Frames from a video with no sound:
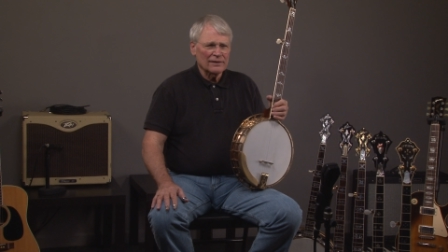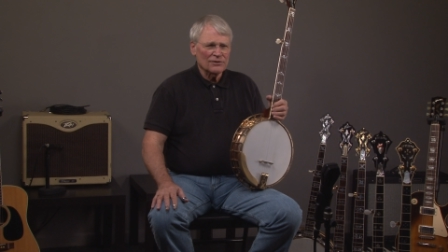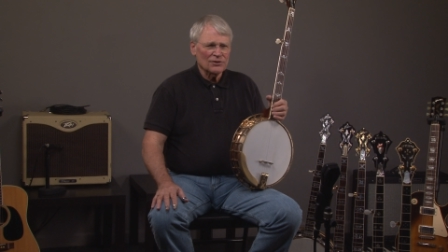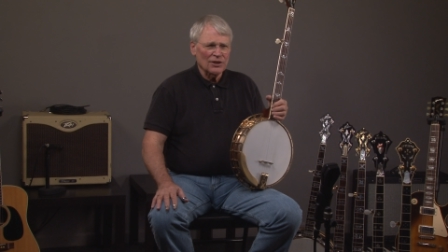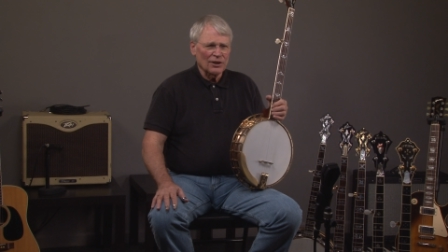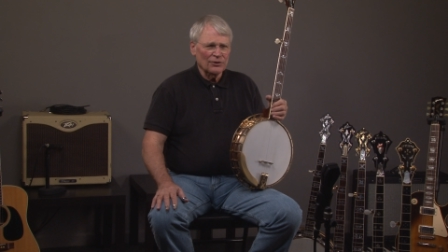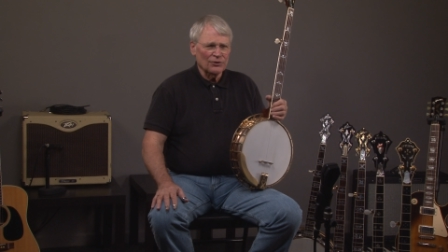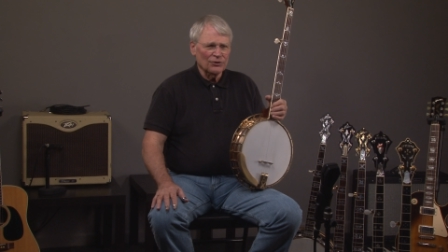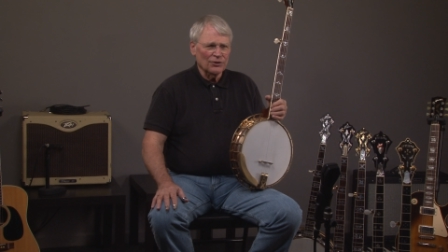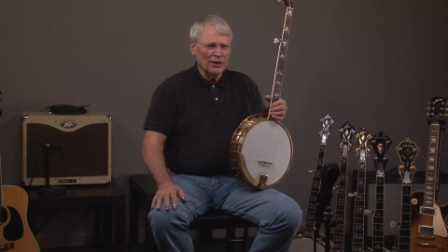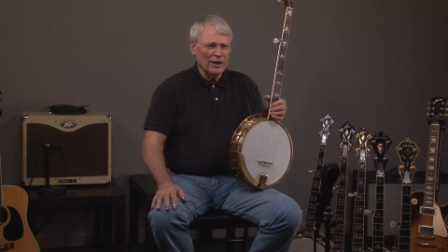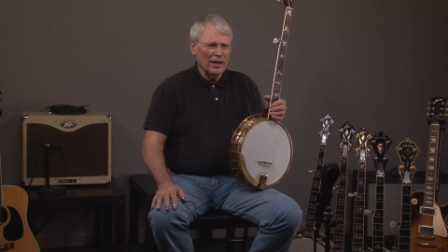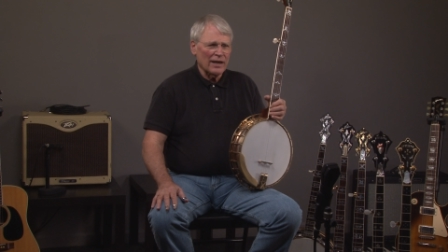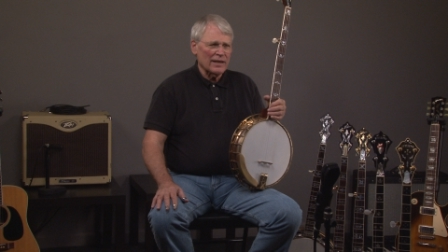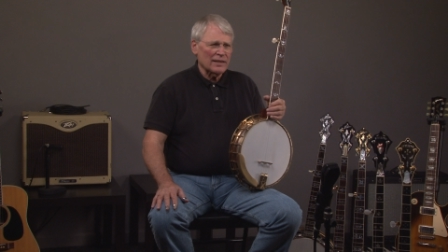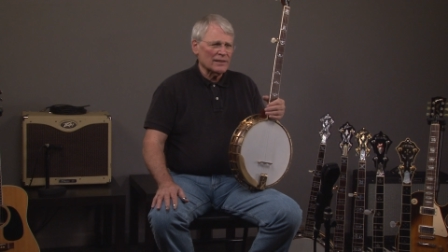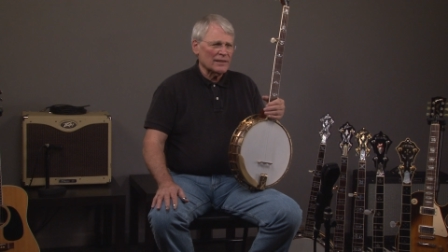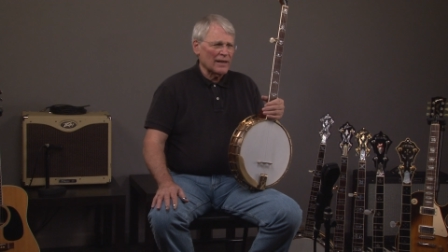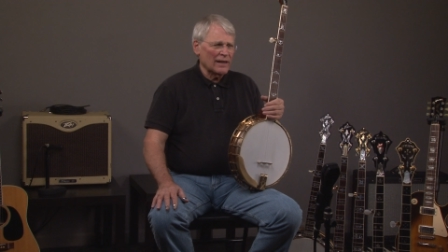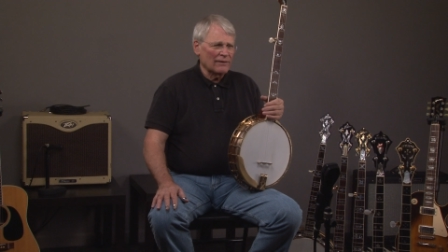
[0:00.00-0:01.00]
So you
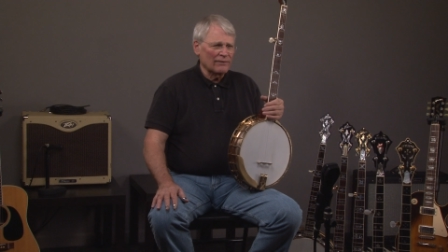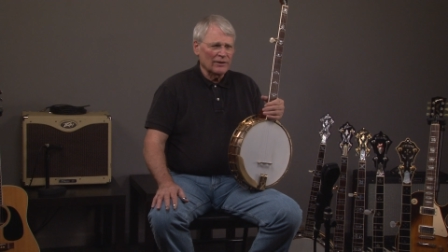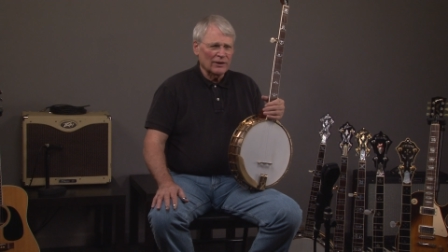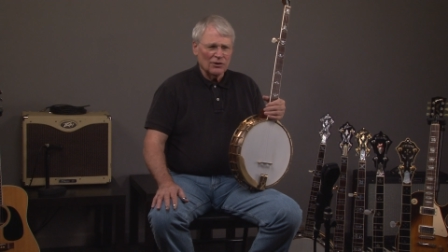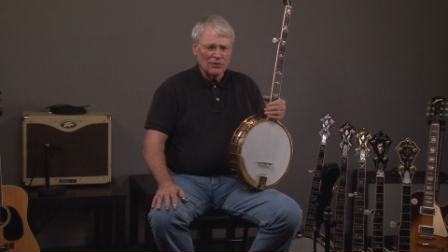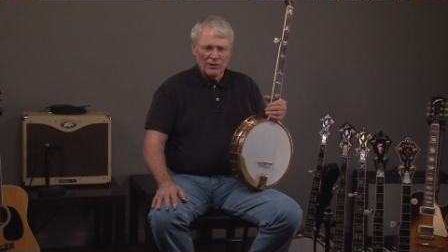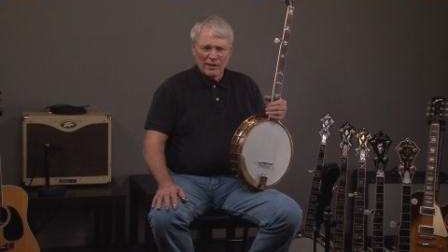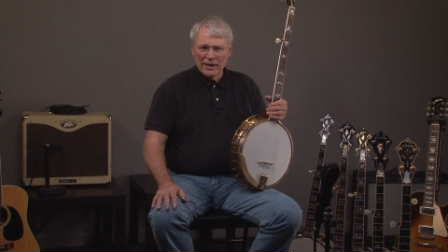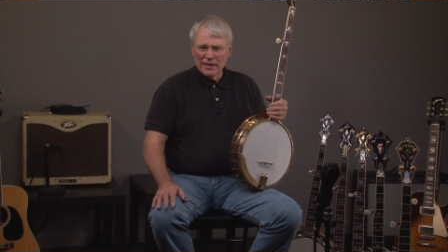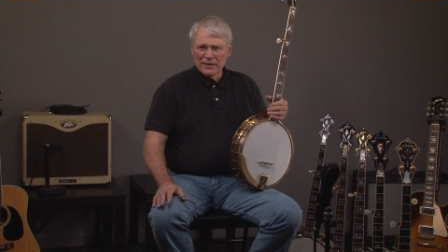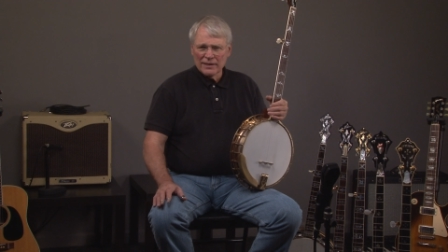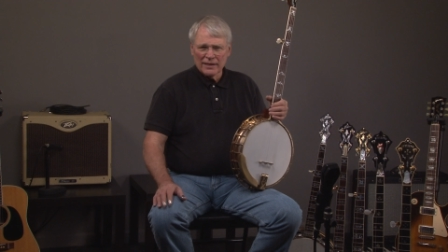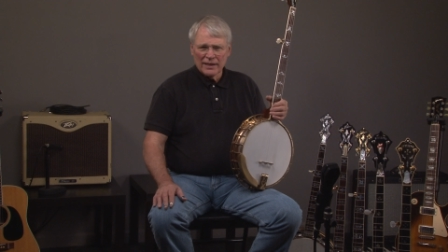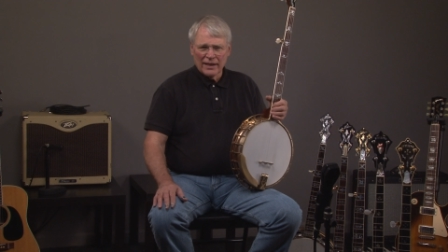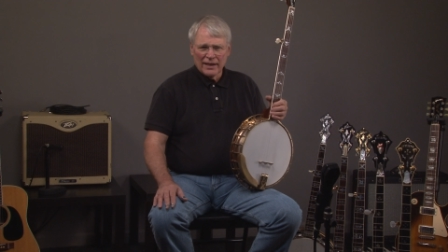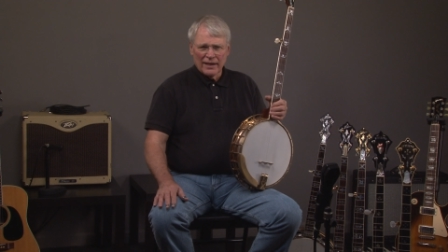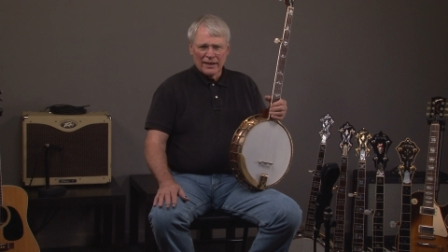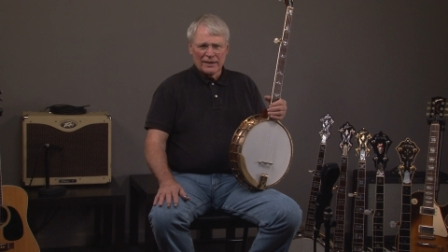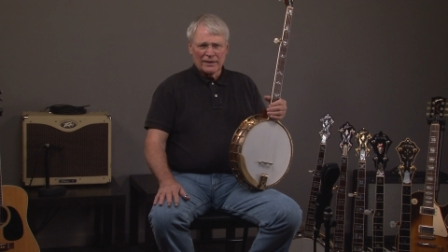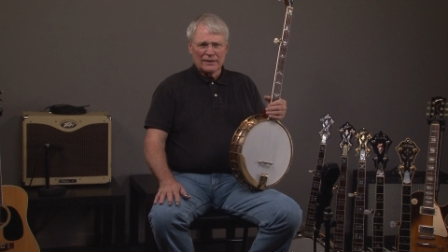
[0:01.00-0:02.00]
guys have a great
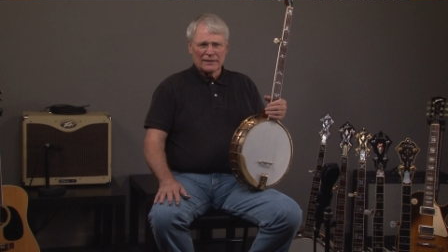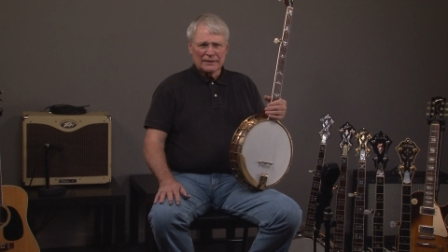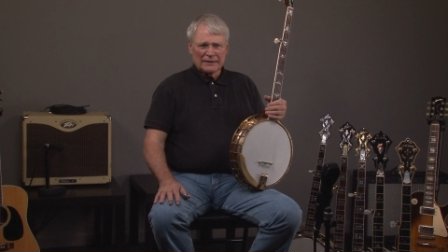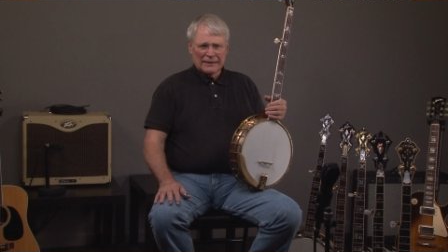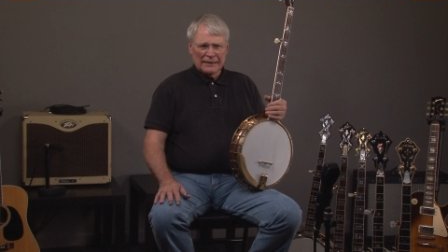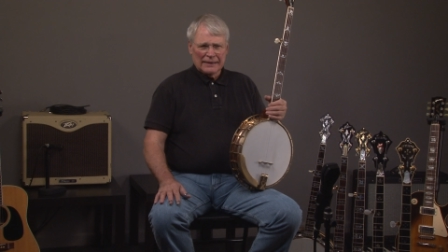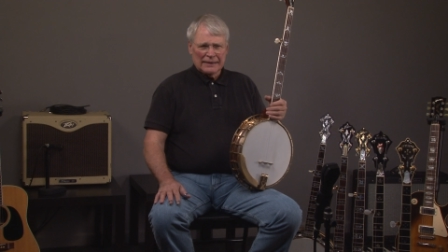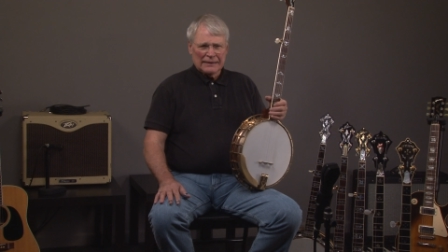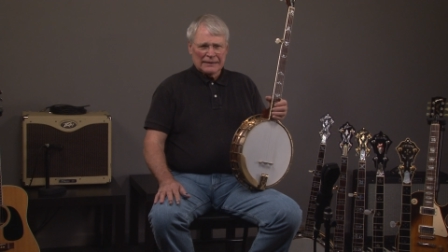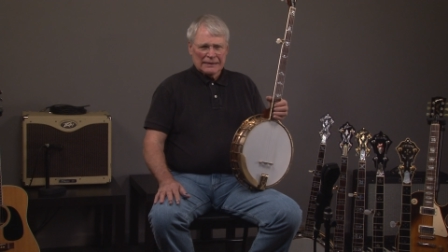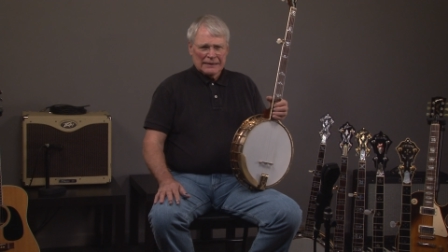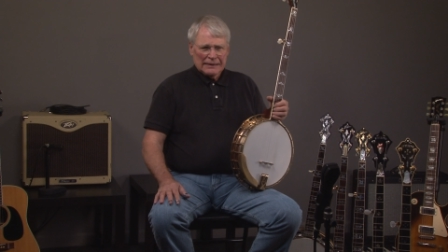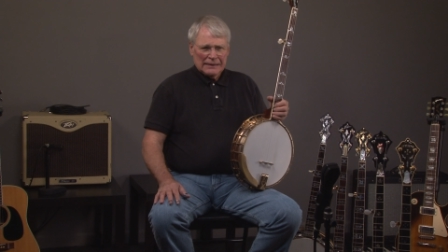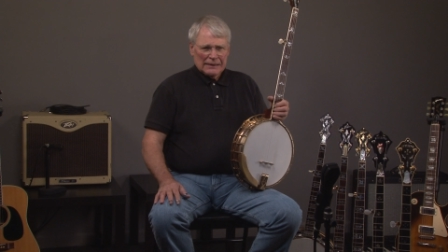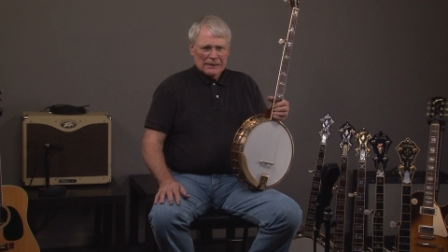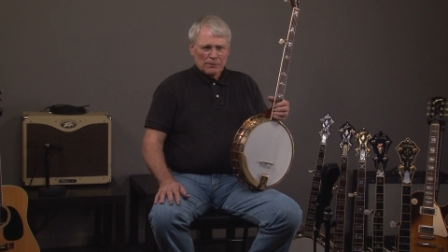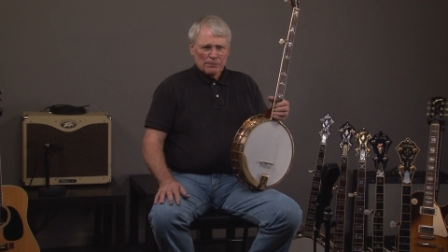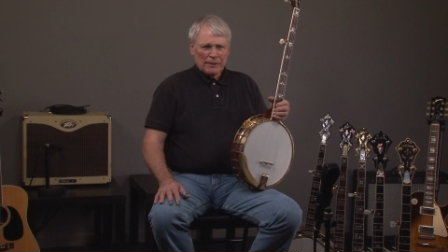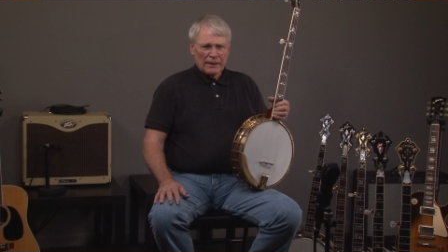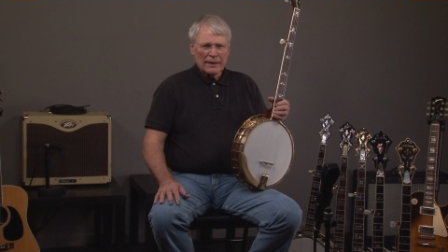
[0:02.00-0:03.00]
day and uh,
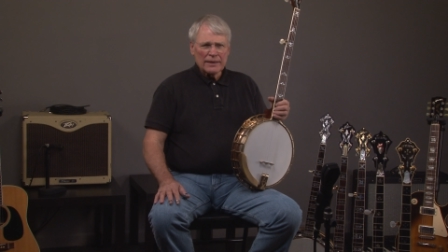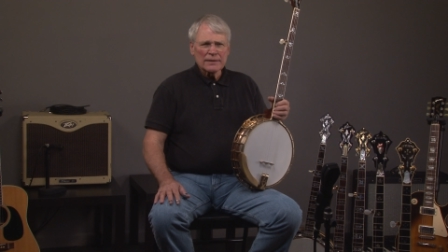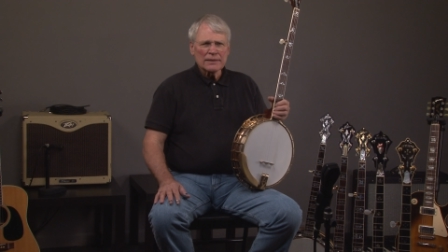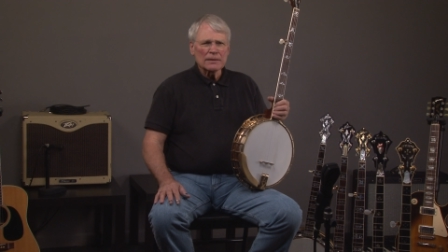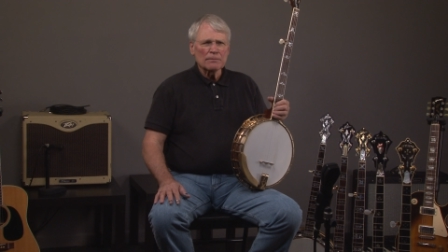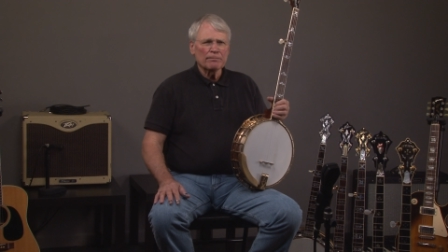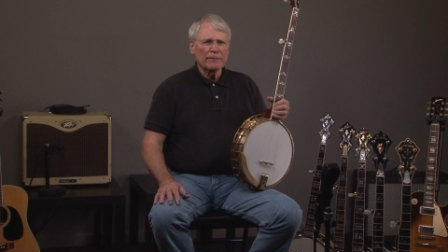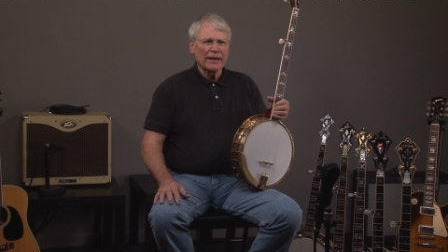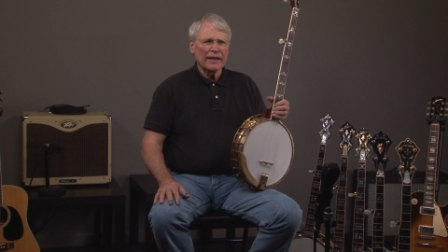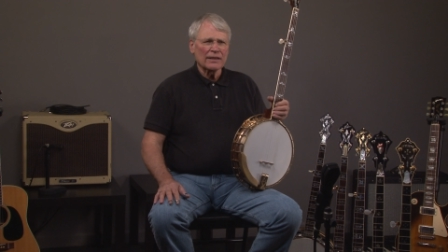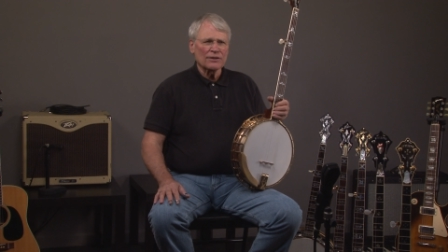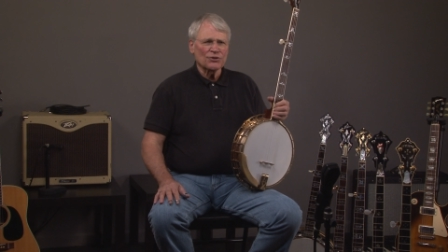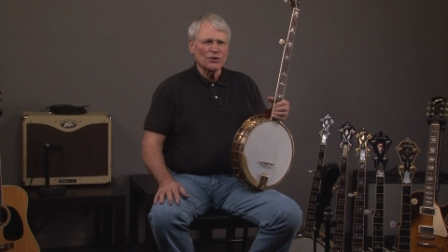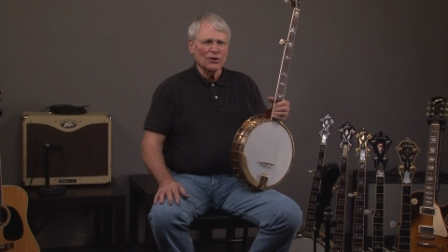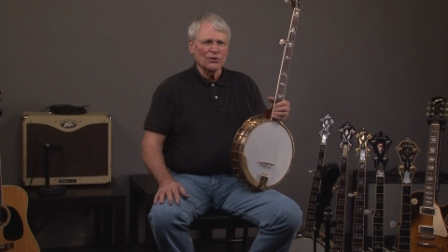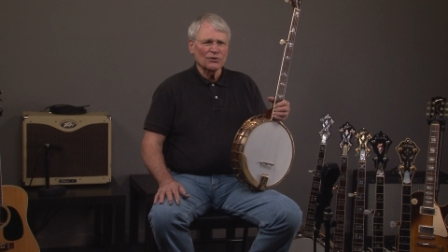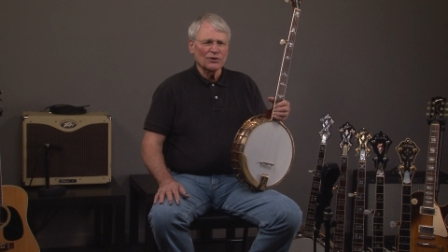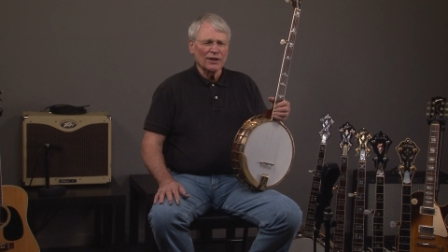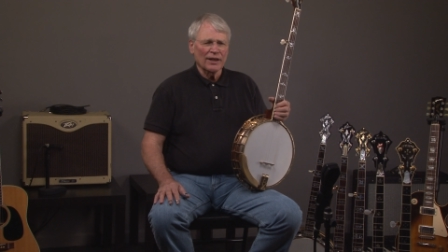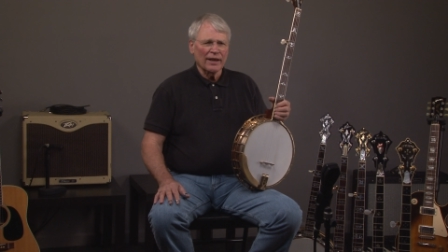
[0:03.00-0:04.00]
play some banjo
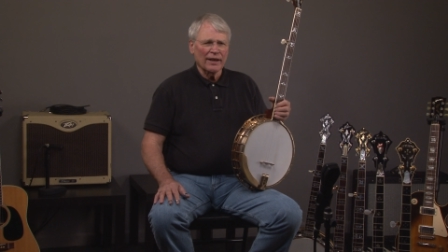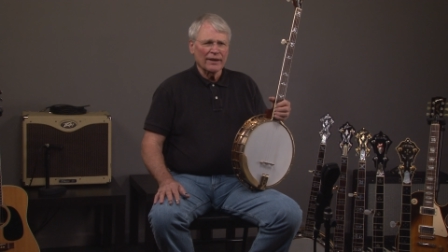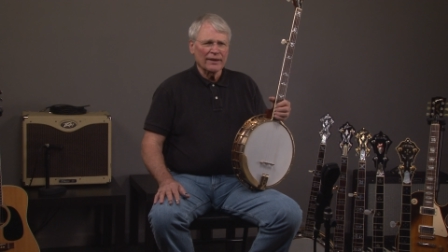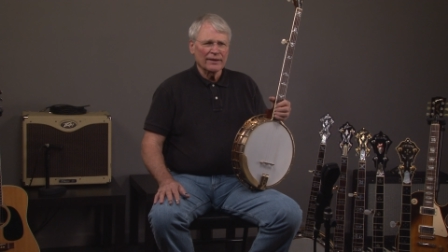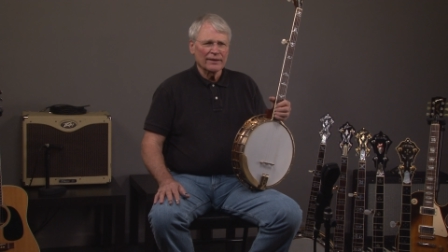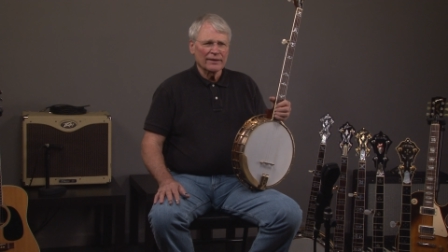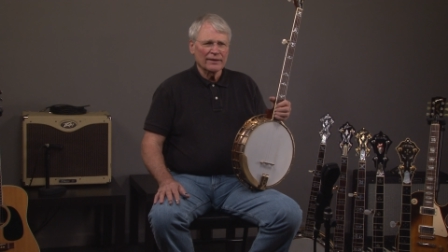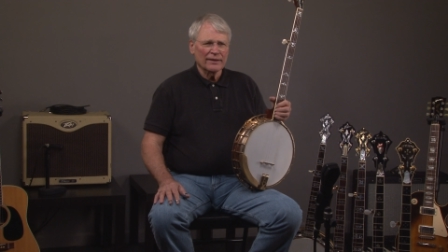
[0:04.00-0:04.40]
today.